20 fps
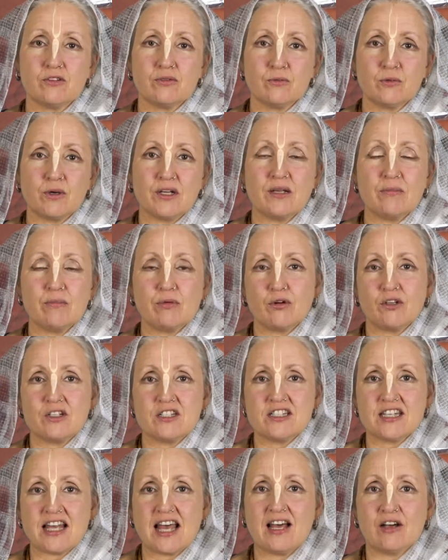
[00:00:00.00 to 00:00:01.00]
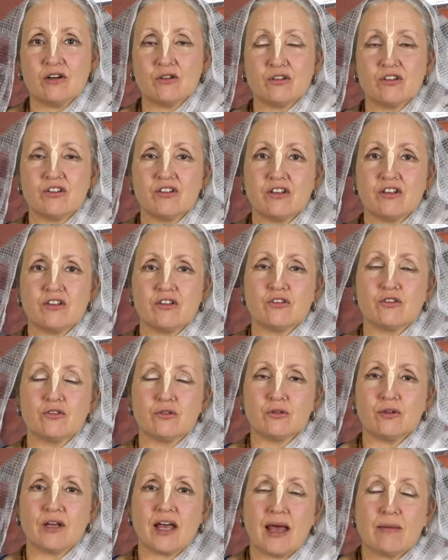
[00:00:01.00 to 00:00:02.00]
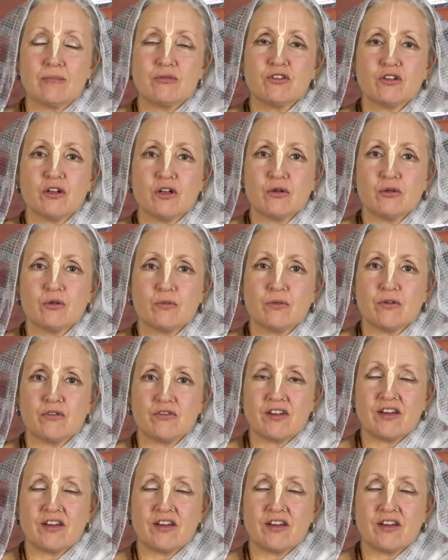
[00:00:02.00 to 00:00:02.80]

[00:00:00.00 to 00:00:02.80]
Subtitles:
when he points out that the absolute